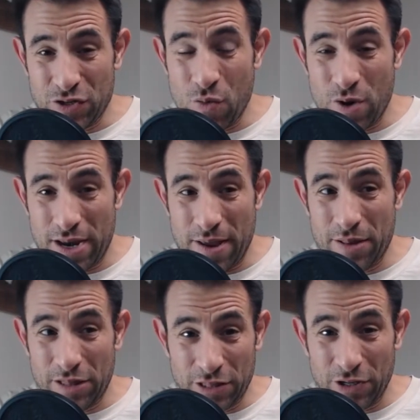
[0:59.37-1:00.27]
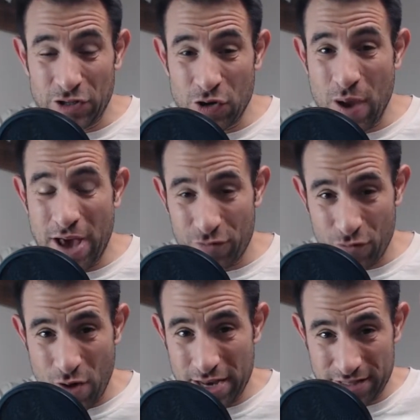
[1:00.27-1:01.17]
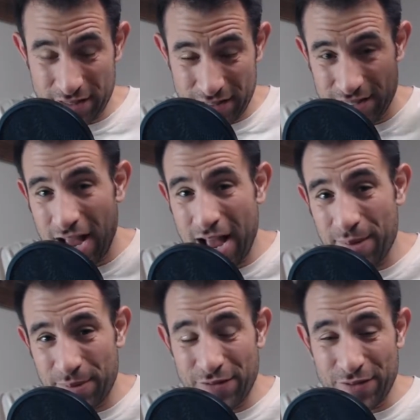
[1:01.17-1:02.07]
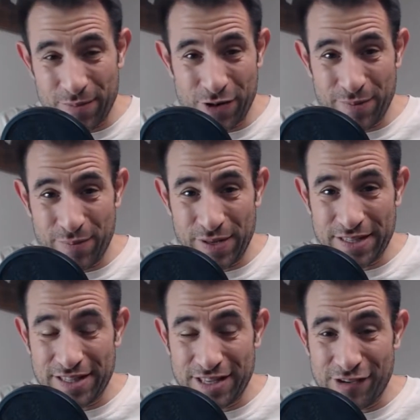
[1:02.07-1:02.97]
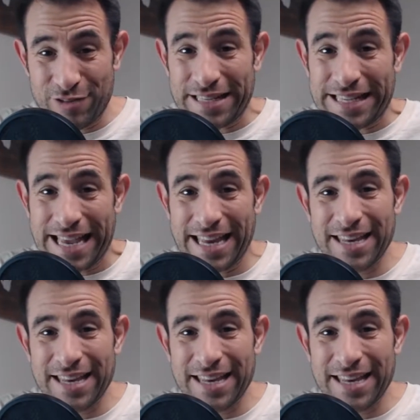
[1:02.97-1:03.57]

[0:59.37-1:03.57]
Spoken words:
You want to know how to rise to the top of the marketplace so that you could